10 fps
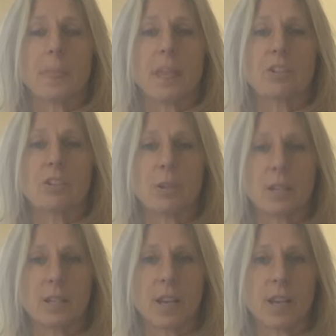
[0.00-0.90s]
As you
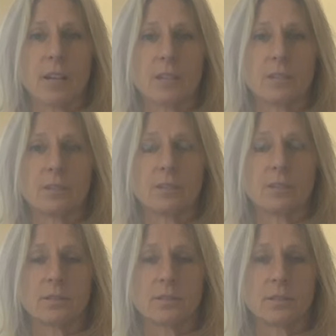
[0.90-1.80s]
inhale,
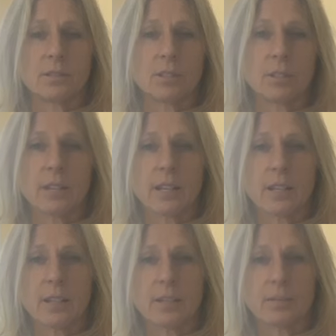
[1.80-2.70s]
you
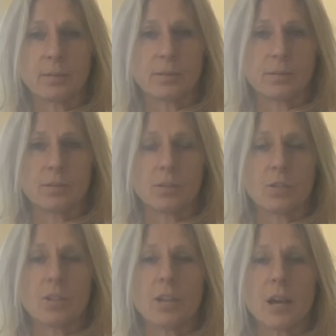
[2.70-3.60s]
lengthen
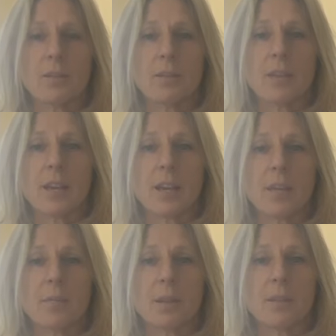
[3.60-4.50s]
through the top of the head
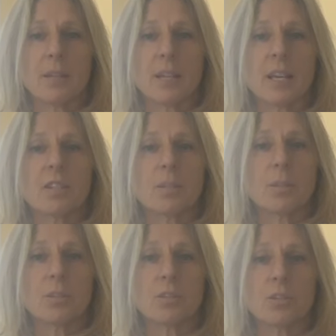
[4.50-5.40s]
and maybe engage the
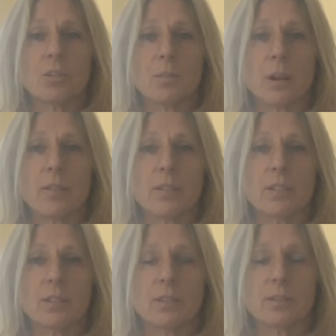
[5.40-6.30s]
muscles in your
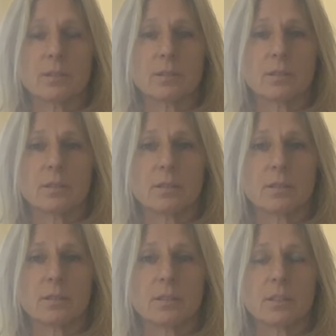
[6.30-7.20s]
pelvis.
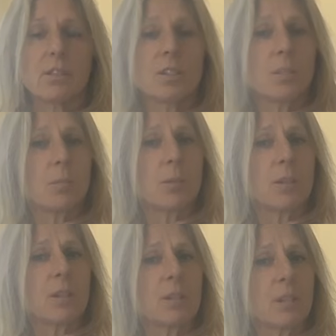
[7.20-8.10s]
This is
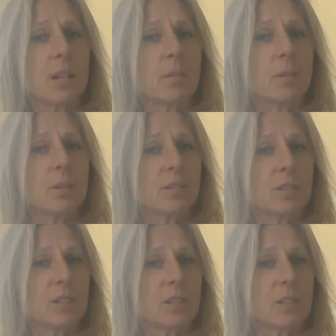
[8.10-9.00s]
important. There's a lot of
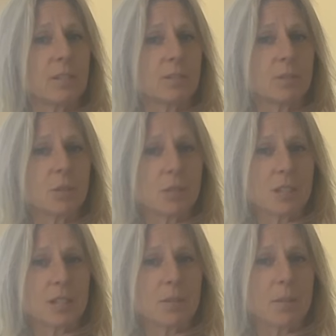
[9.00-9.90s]
muscles in there. We want to
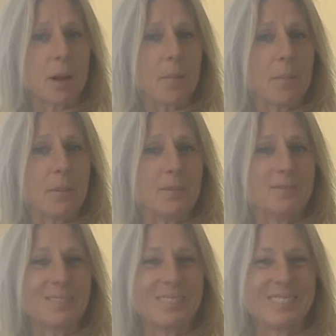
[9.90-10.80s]
keep them up
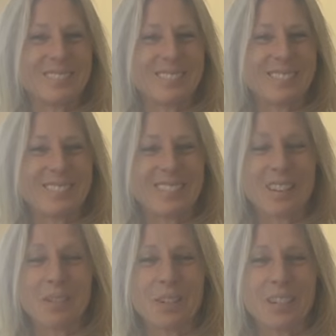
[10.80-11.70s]

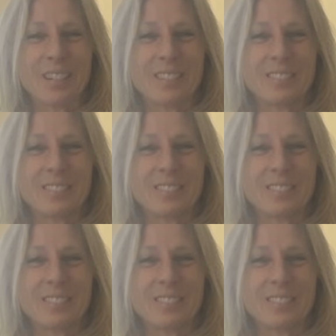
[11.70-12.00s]
and working.